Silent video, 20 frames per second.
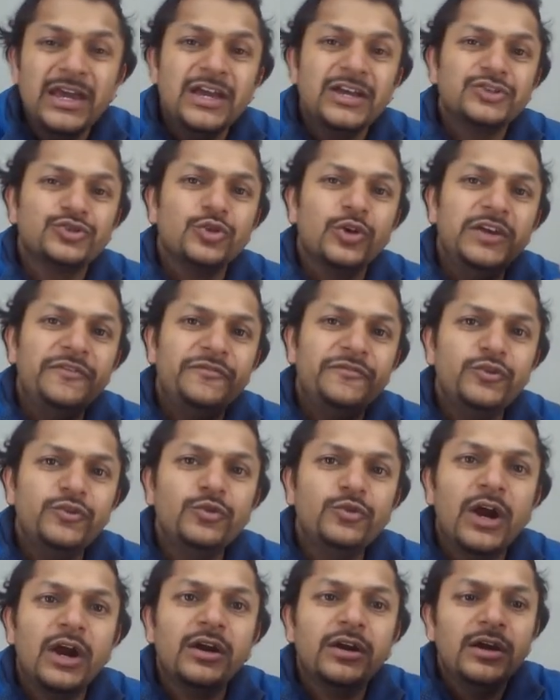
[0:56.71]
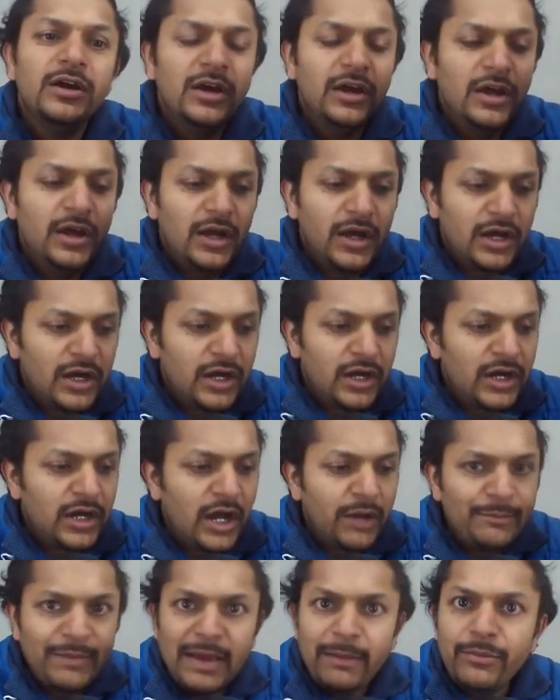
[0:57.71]
So if you are
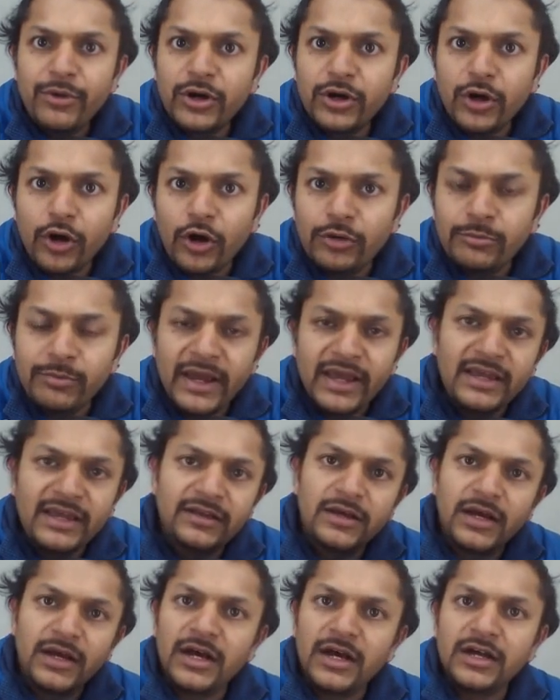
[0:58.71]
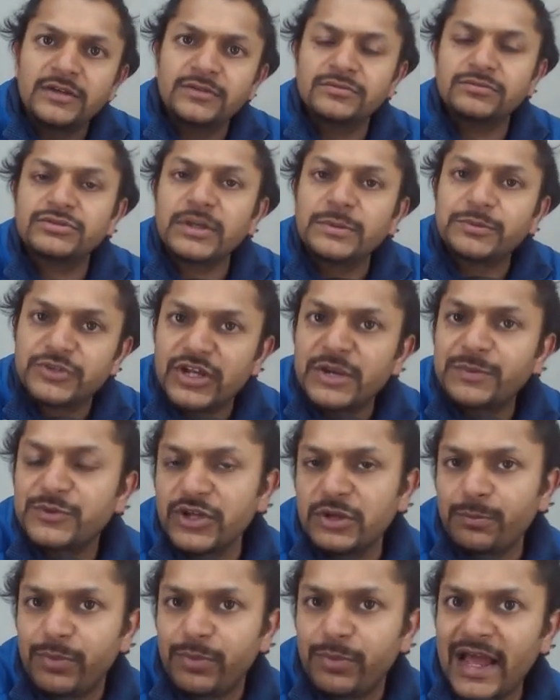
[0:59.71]
a member on my
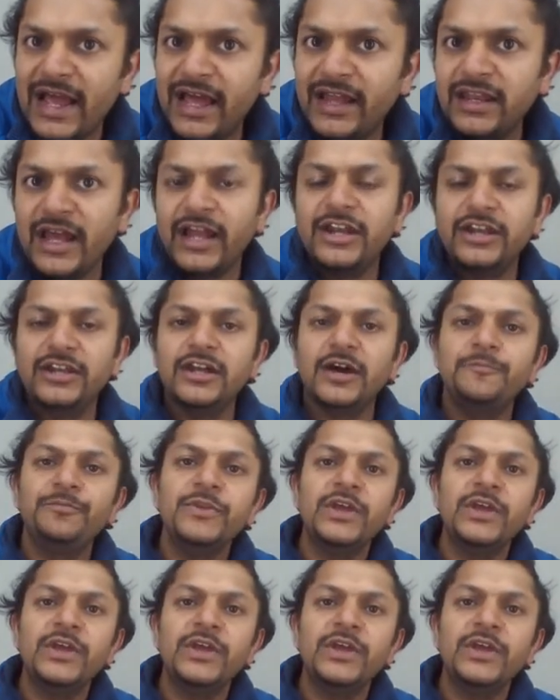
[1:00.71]
subscription plan and